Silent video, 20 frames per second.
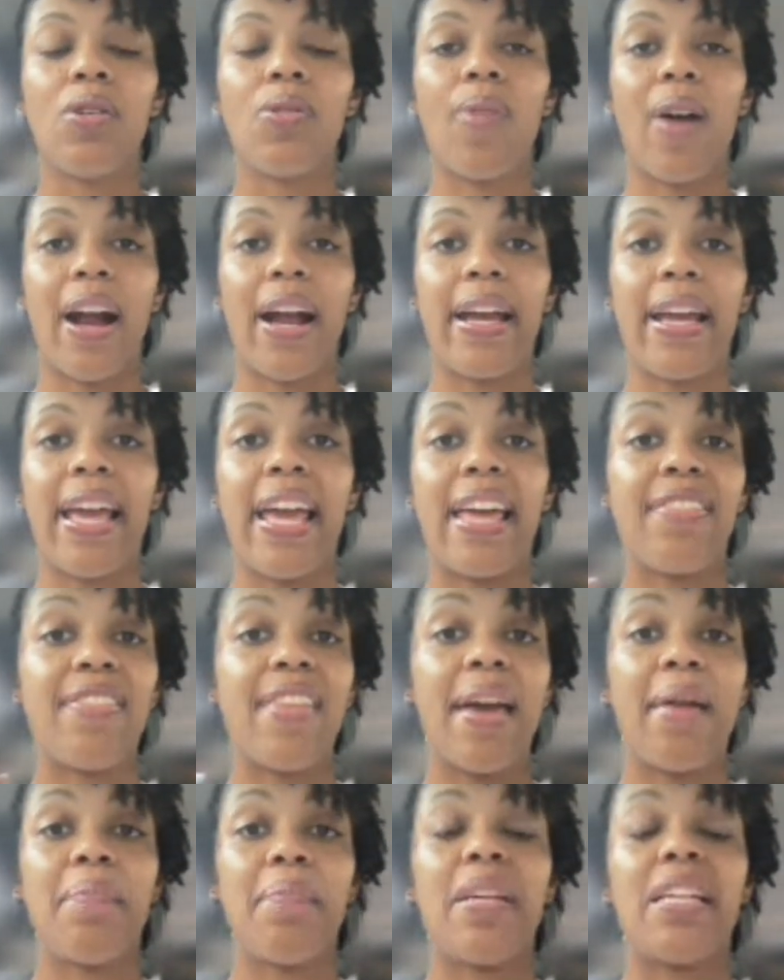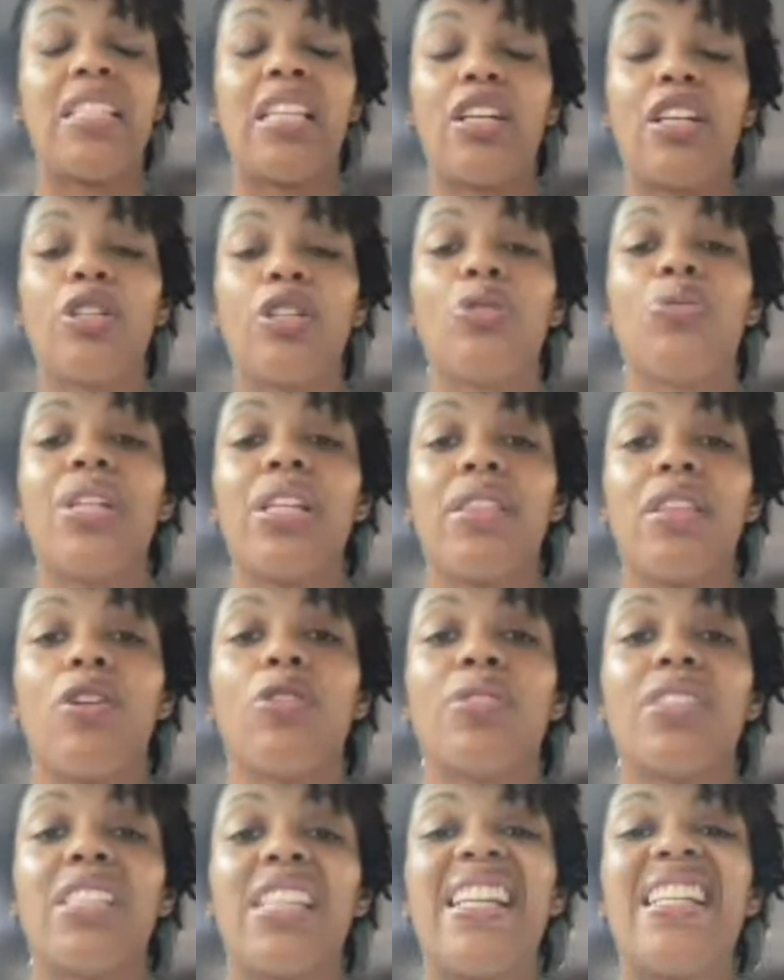Right. And that means including
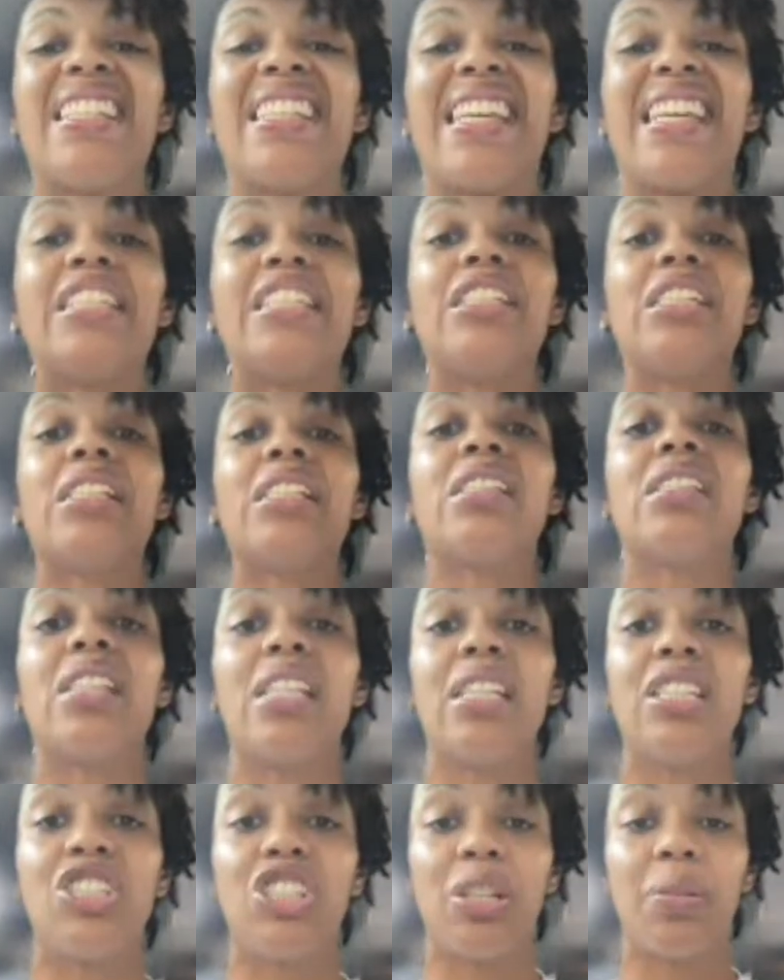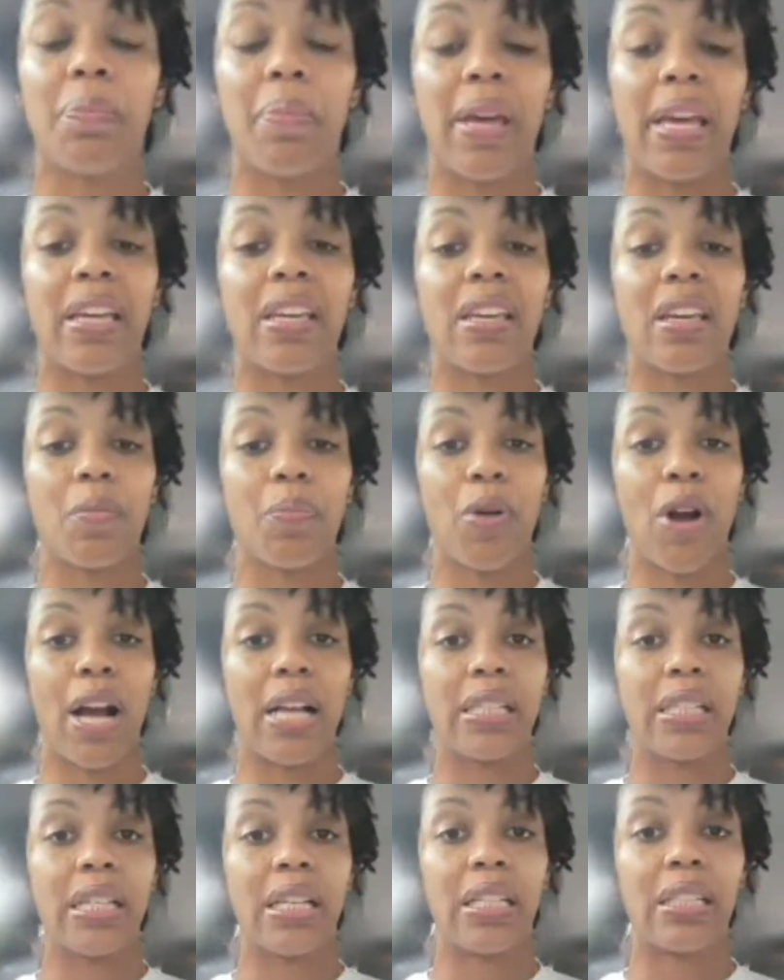those things in decision making
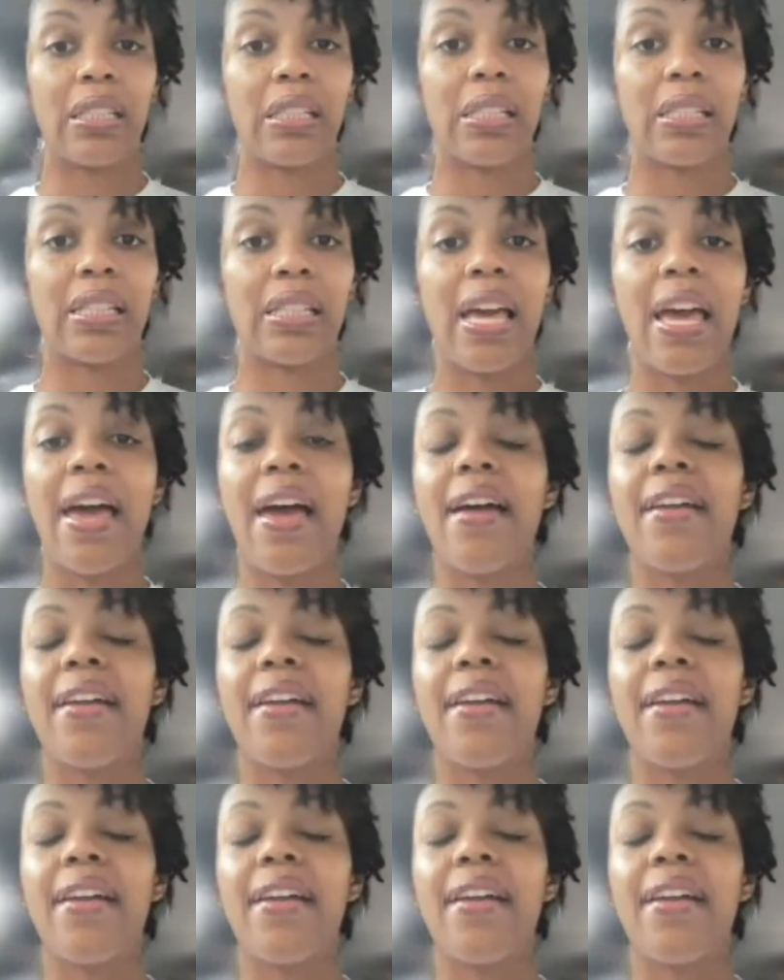processes,